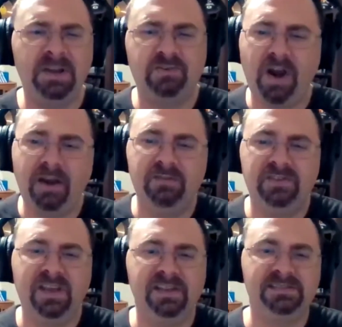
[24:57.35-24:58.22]
driver's
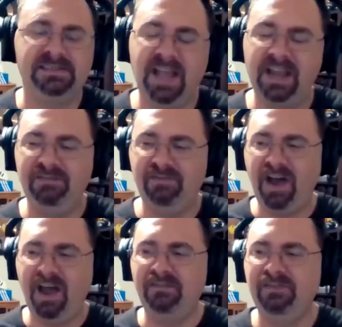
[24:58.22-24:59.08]
license,
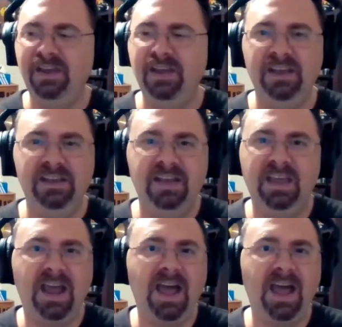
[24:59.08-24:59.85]
95. and